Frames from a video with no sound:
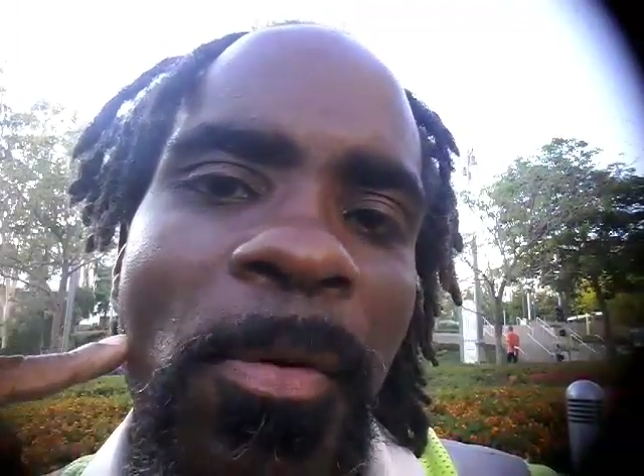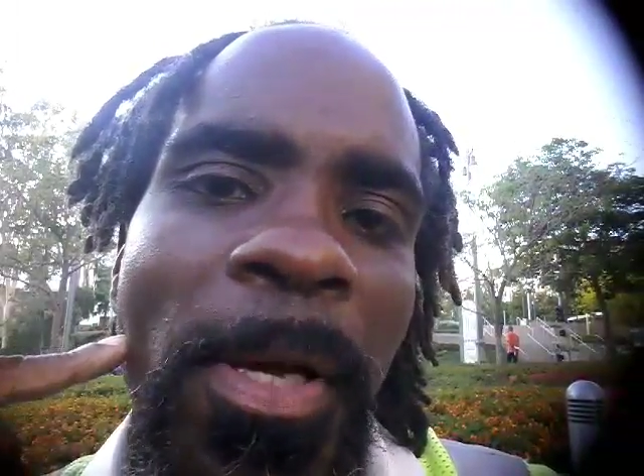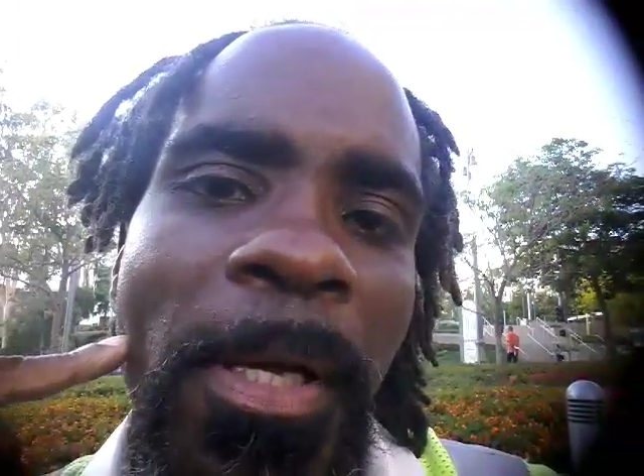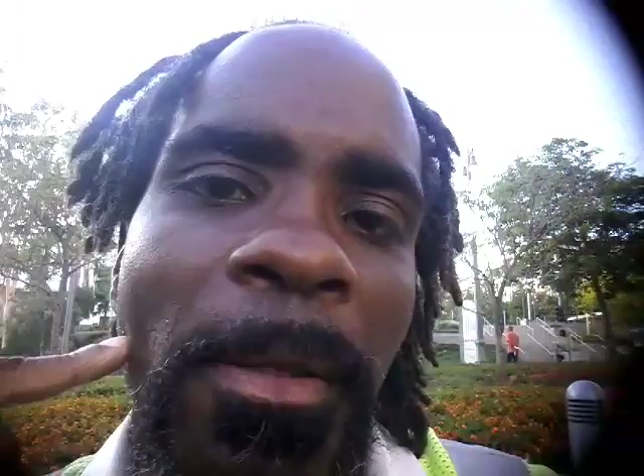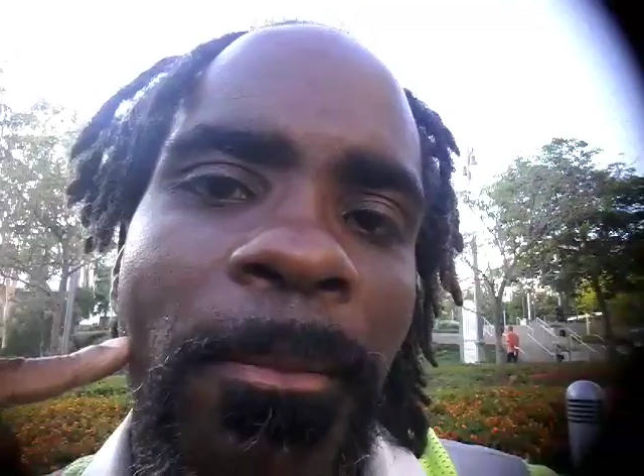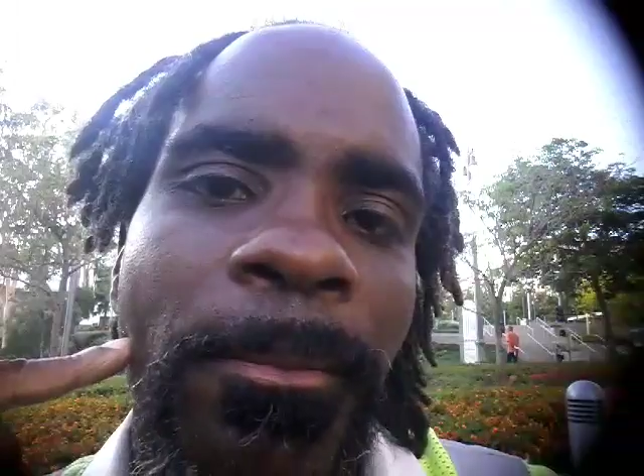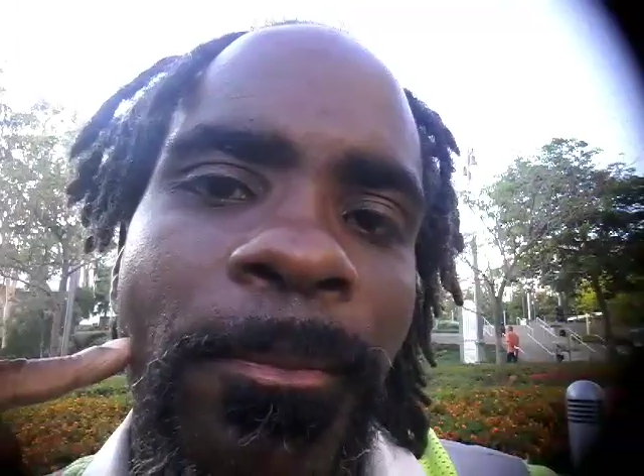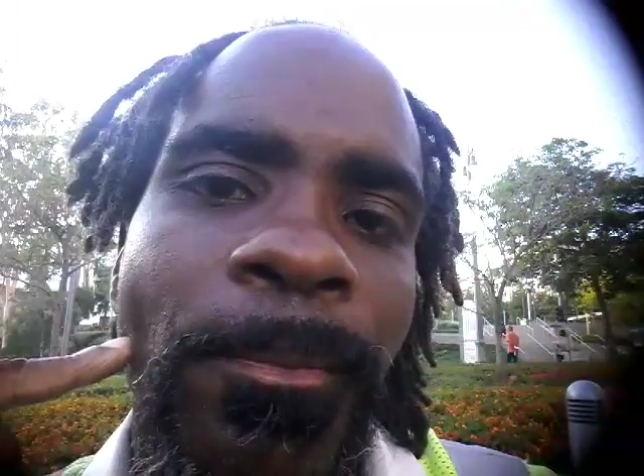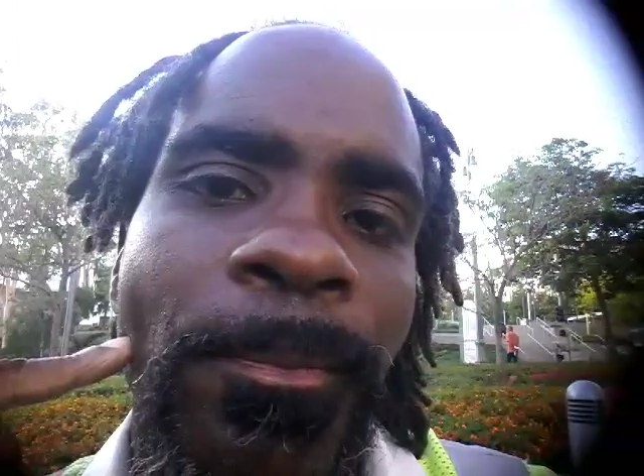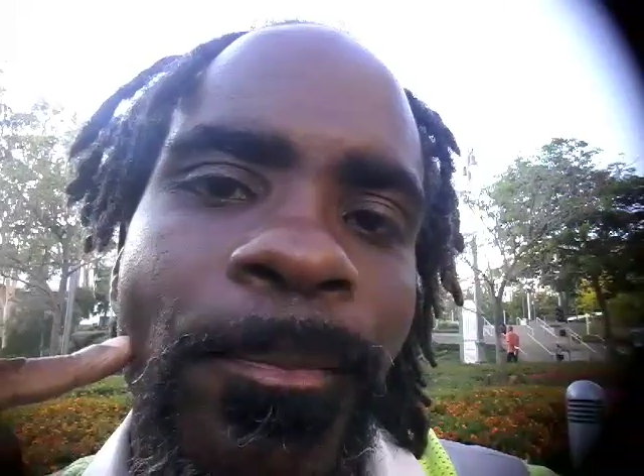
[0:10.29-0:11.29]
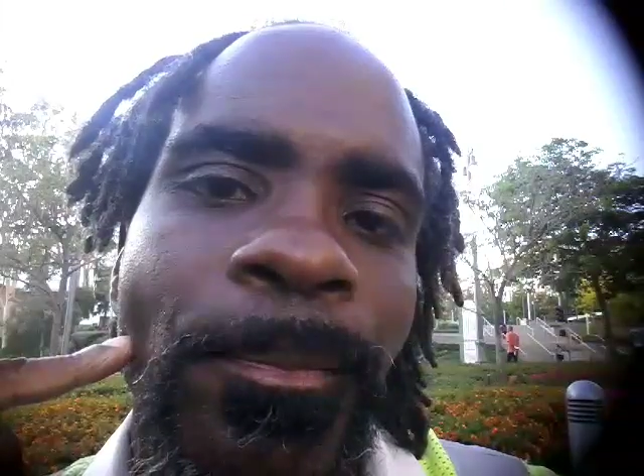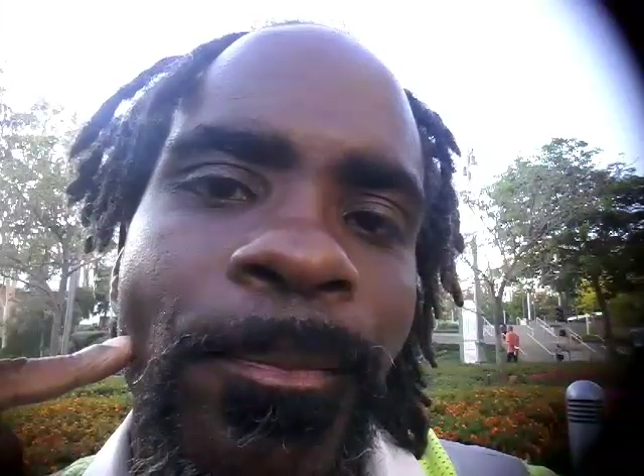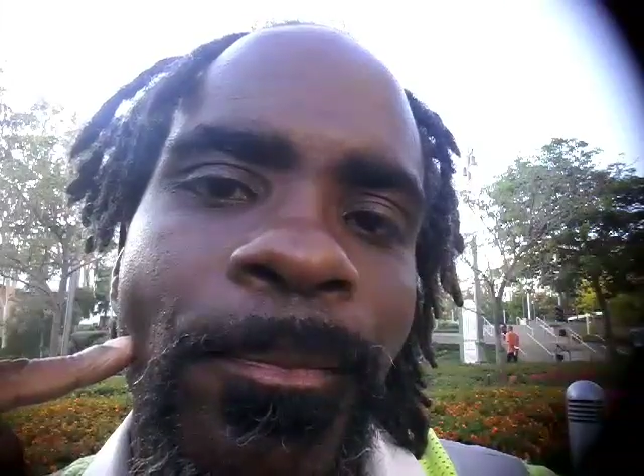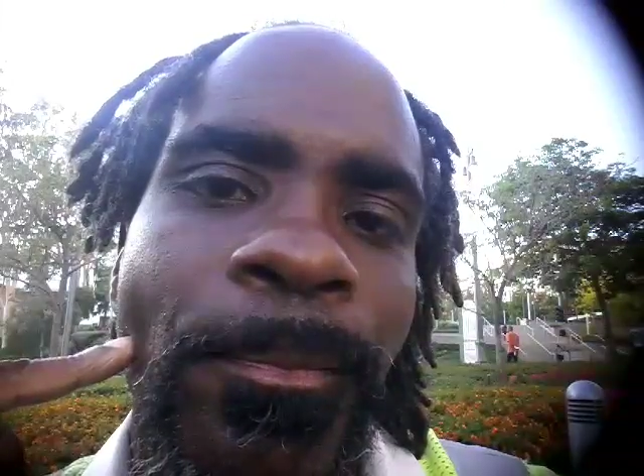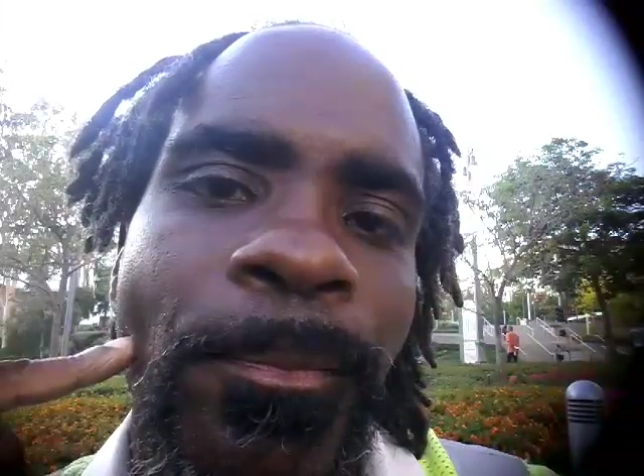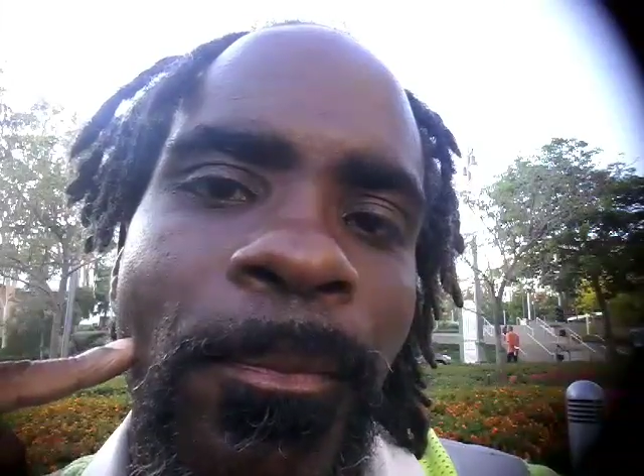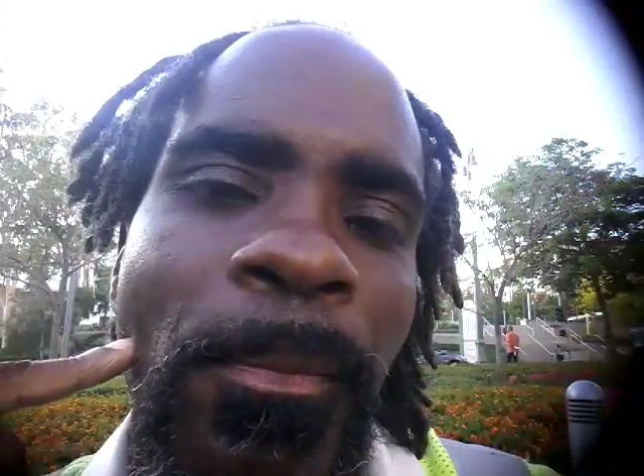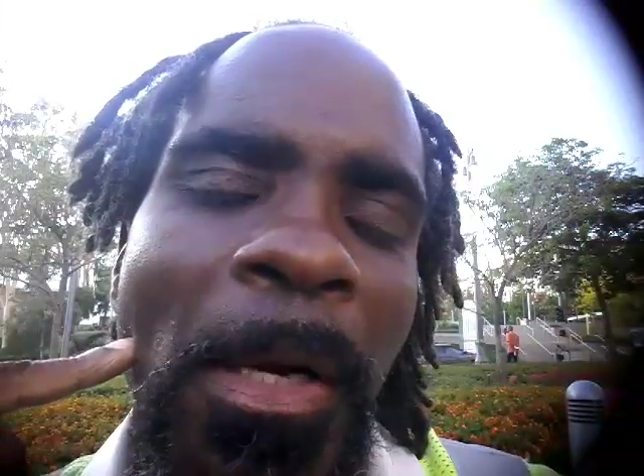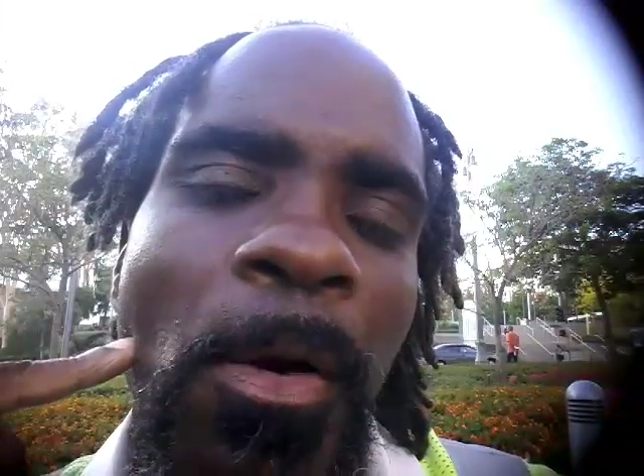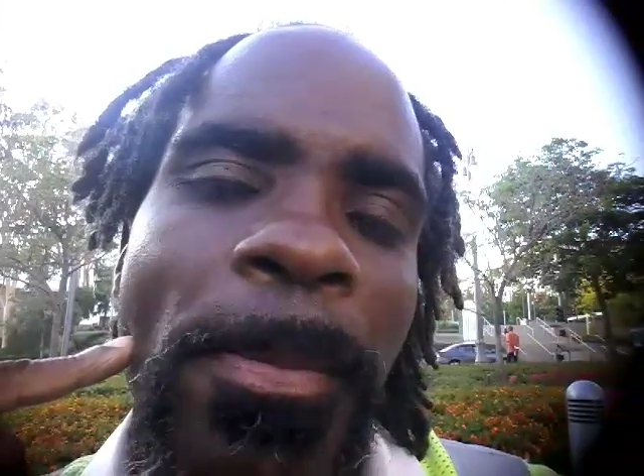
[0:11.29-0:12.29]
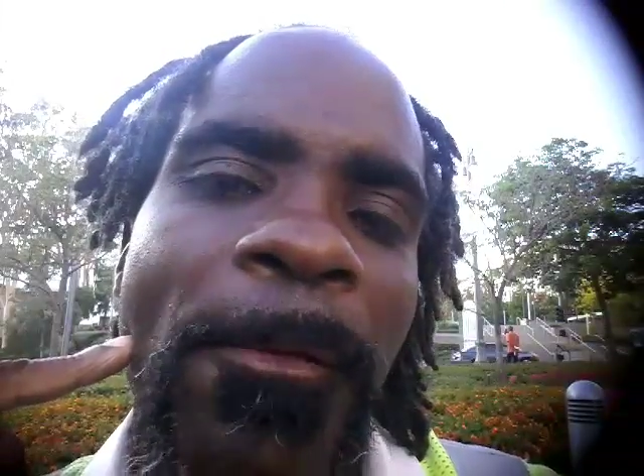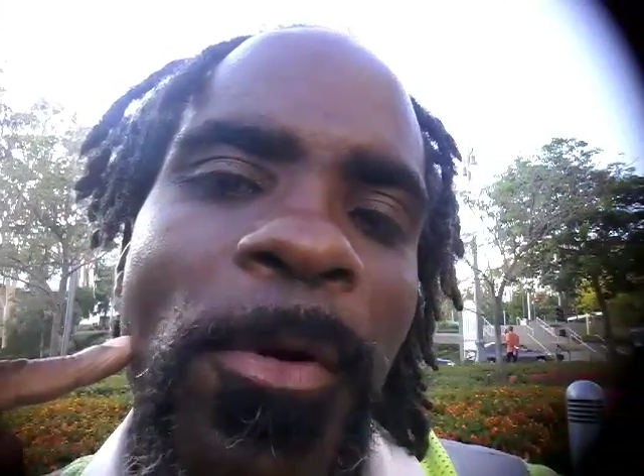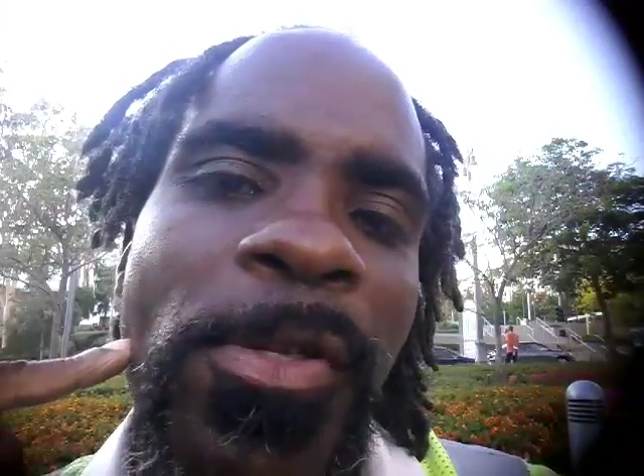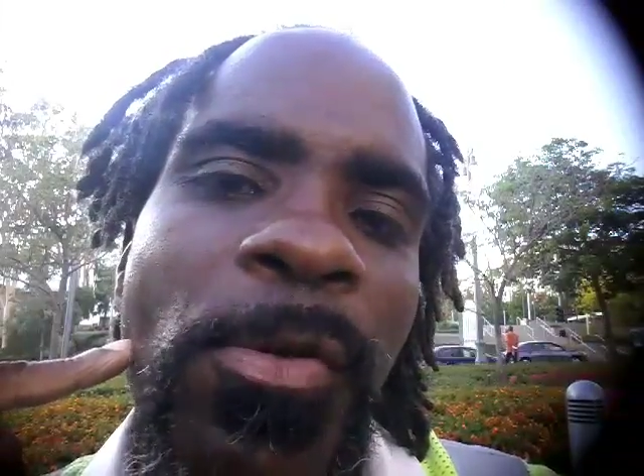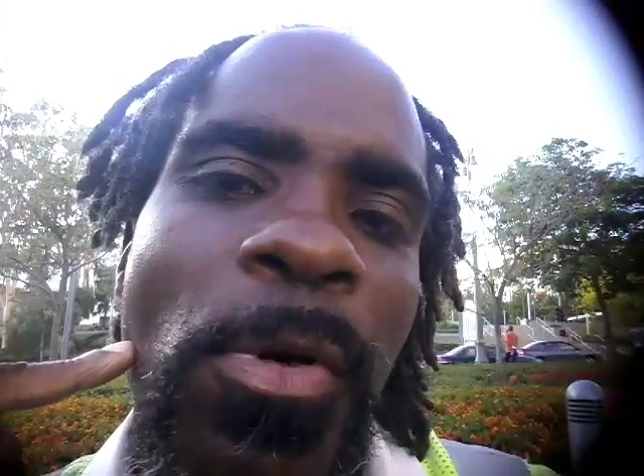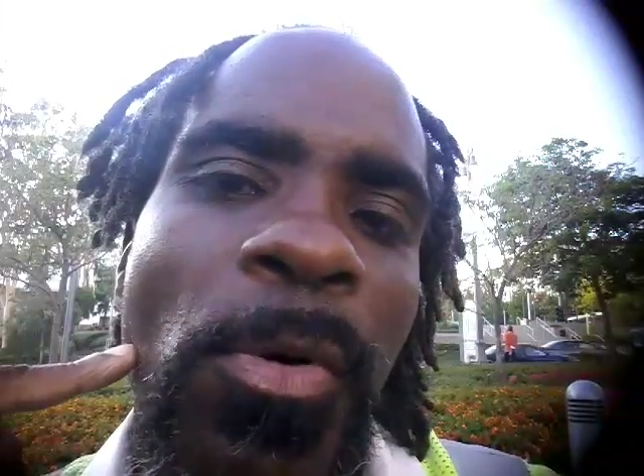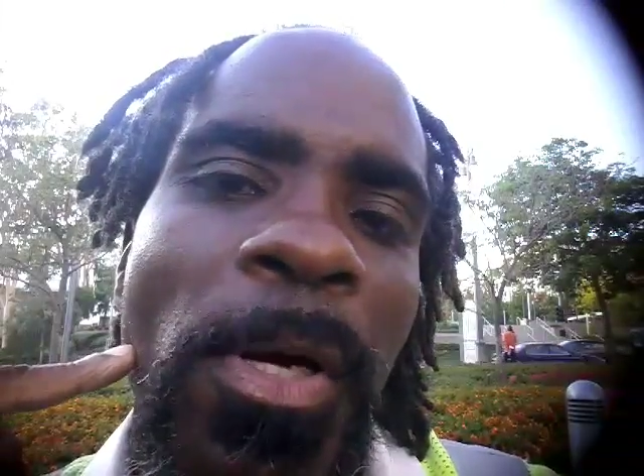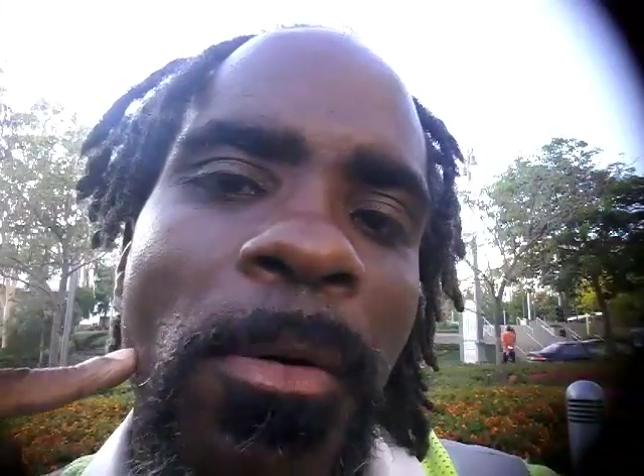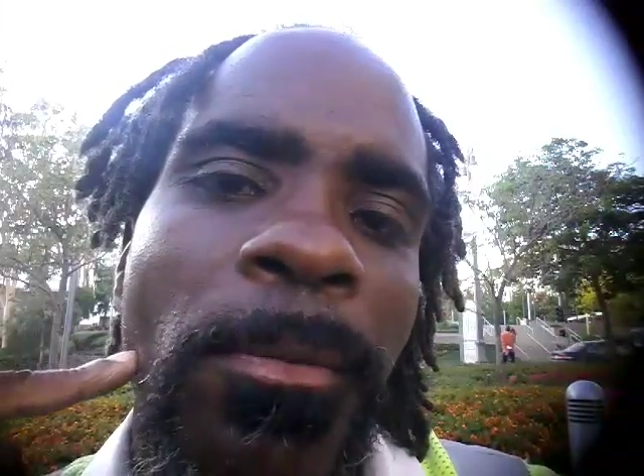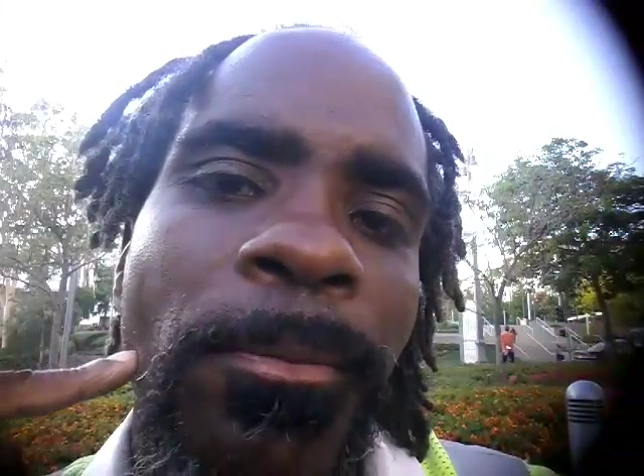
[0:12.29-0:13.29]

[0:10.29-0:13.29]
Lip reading: way. I hope everyone's doing well.